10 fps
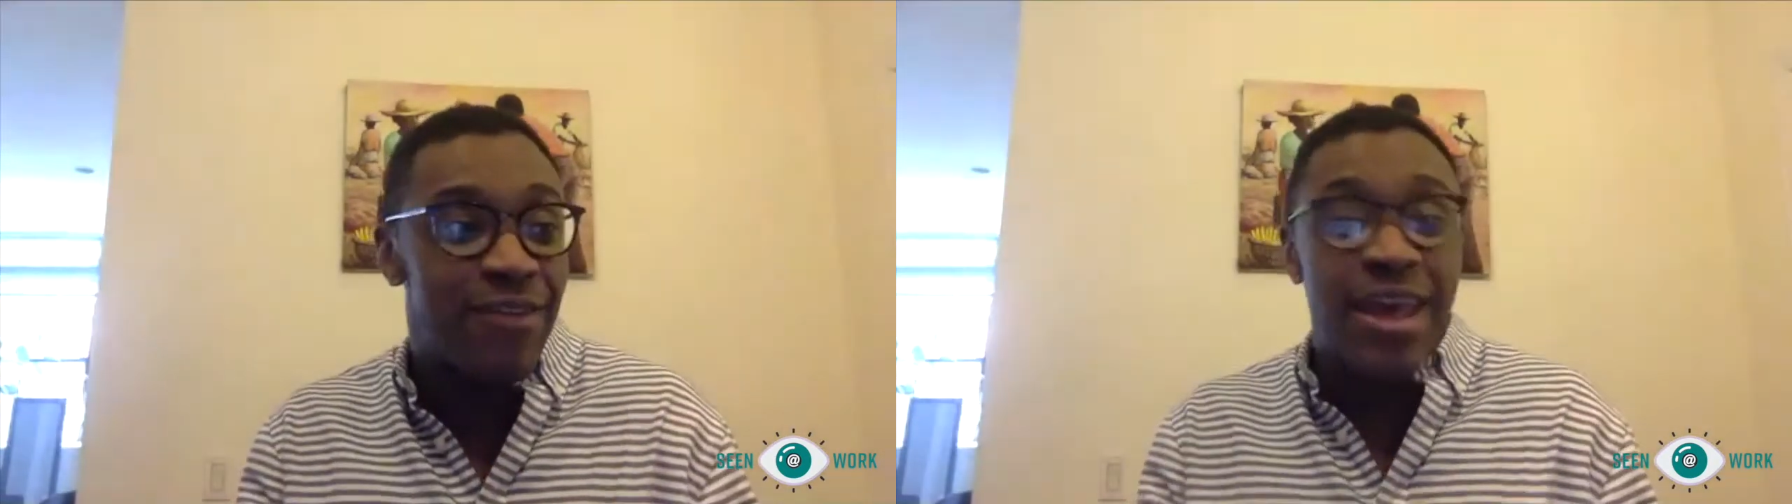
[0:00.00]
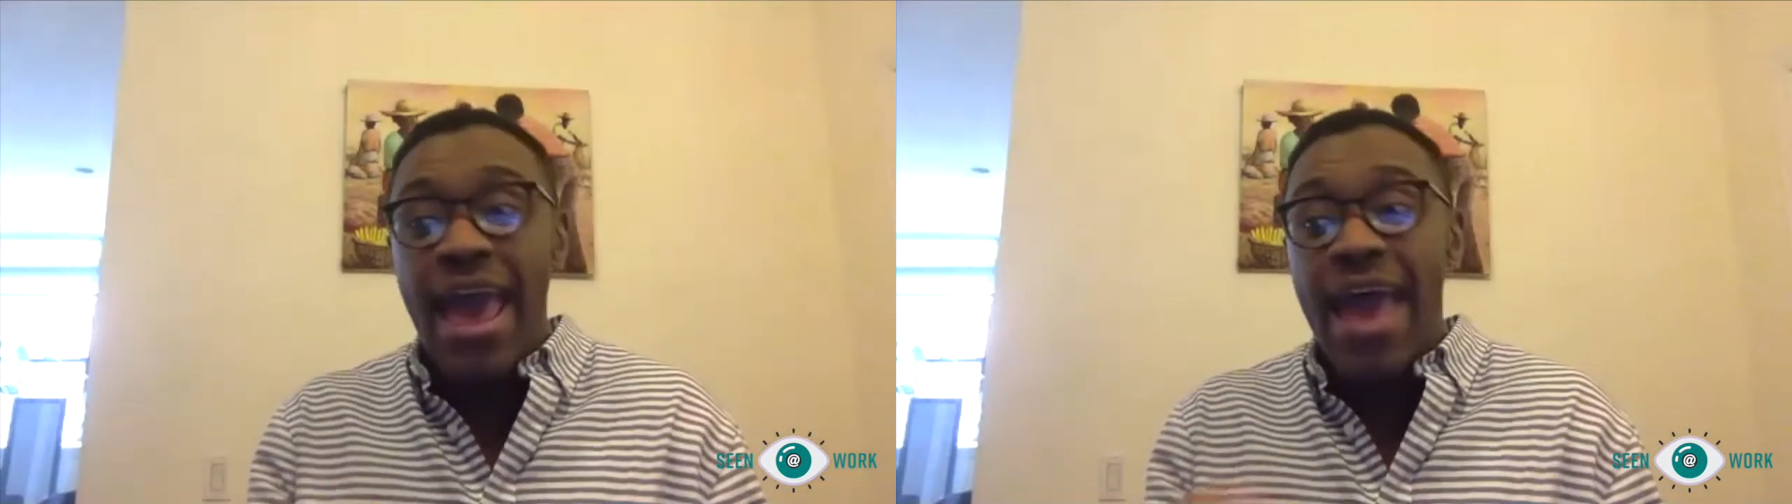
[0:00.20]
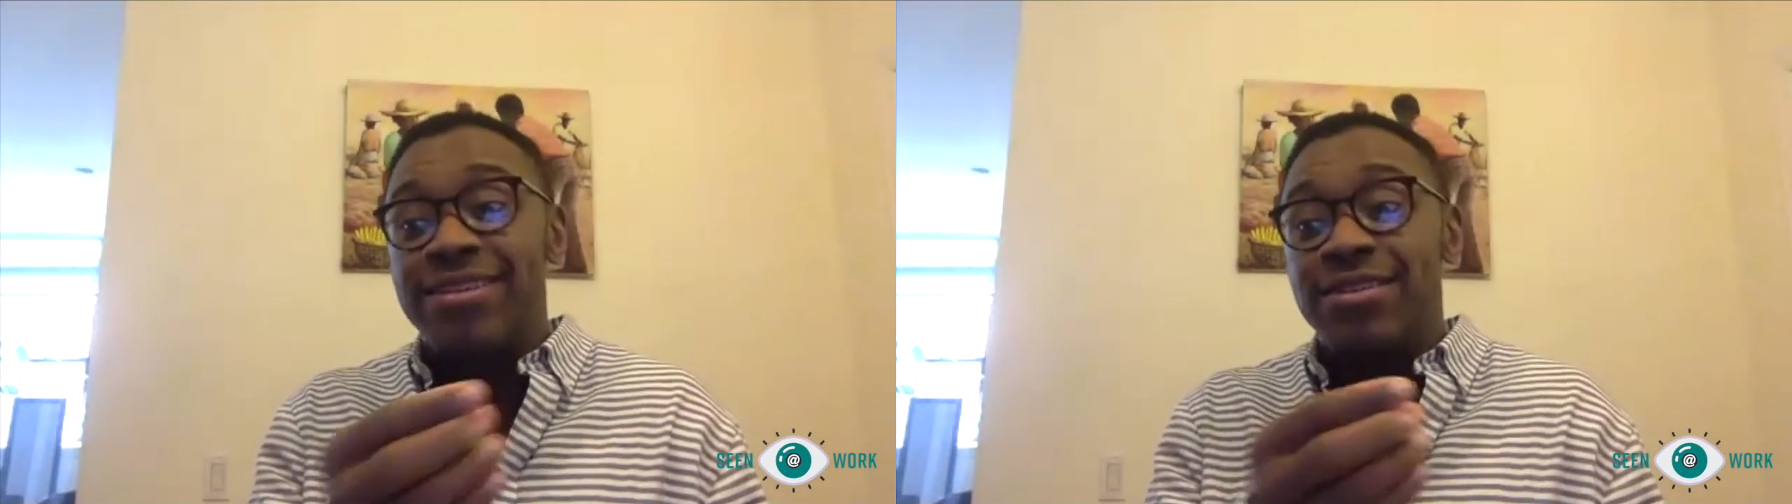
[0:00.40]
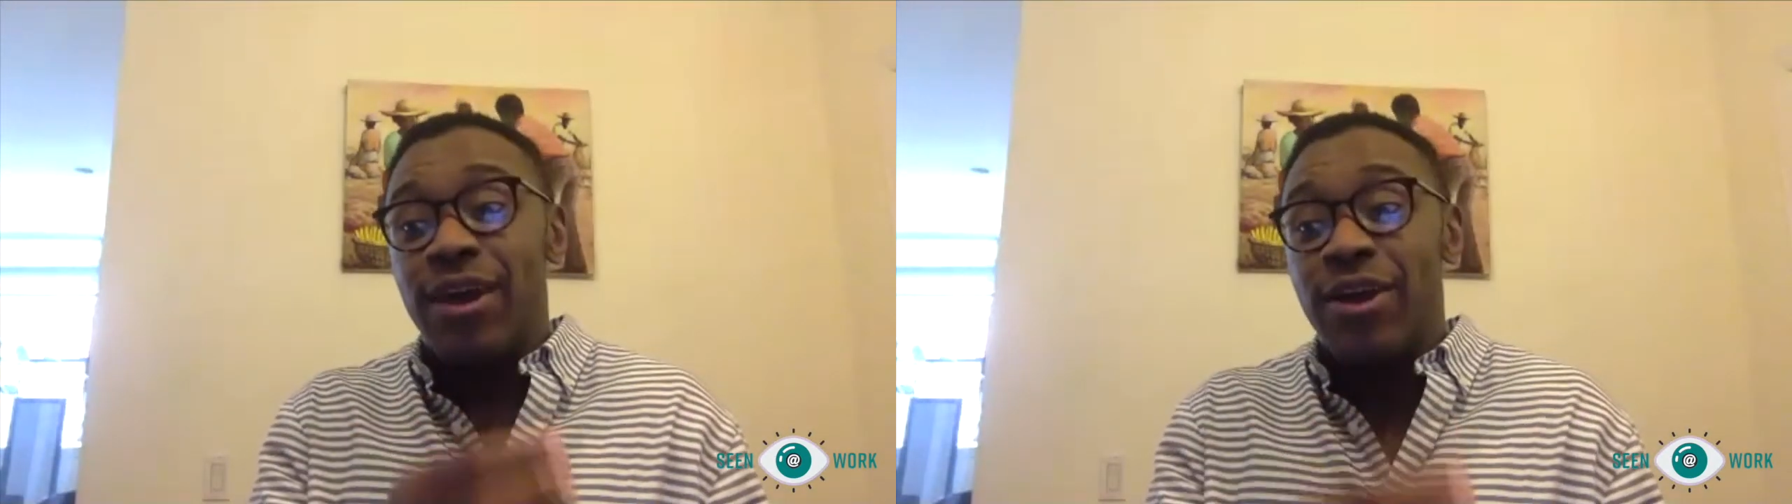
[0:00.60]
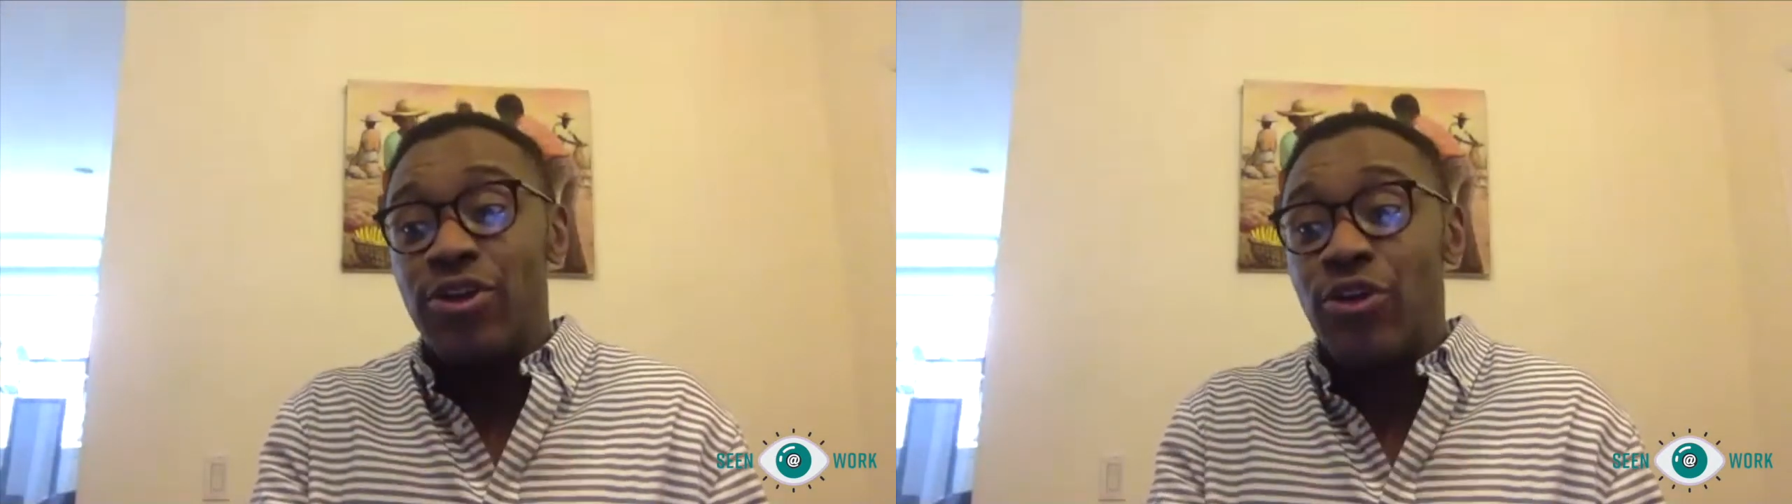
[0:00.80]
And mm-hmm. as a
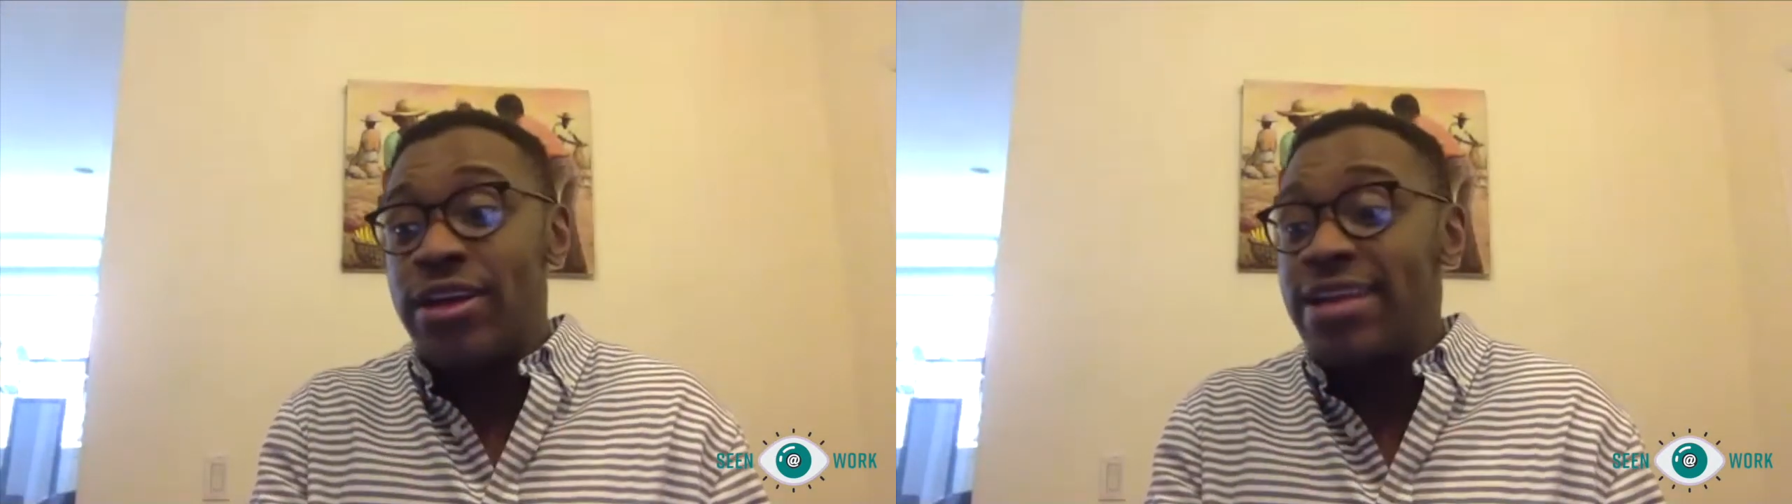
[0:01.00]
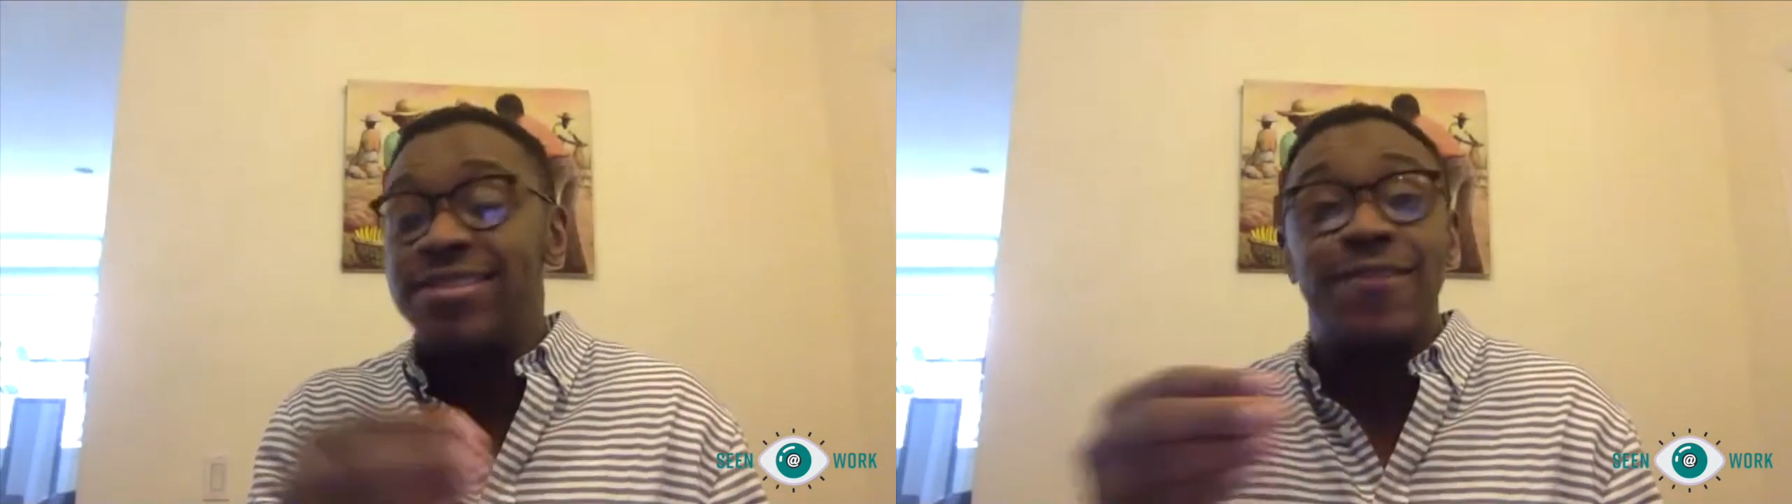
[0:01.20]
minority, it's the